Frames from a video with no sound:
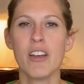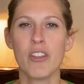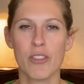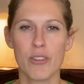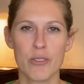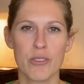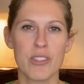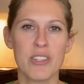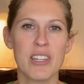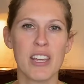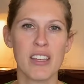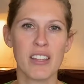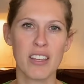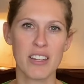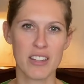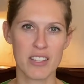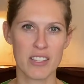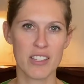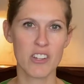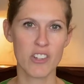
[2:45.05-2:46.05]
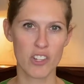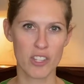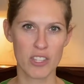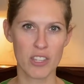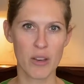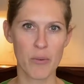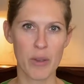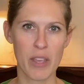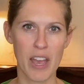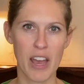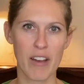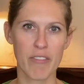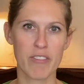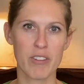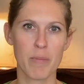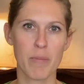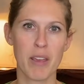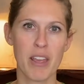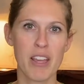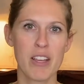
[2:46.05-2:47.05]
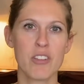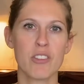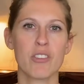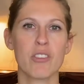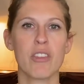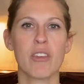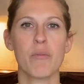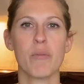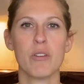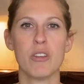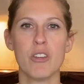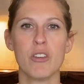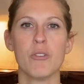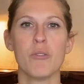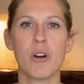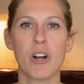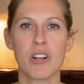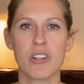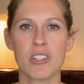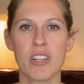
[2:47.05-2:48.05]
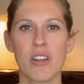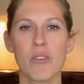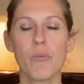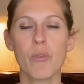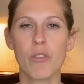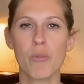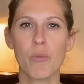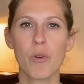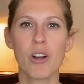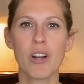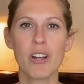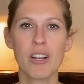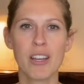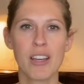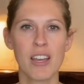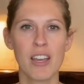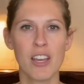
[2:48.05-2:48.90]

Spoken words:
those daily decisions that we have to make, so that when you are done with work,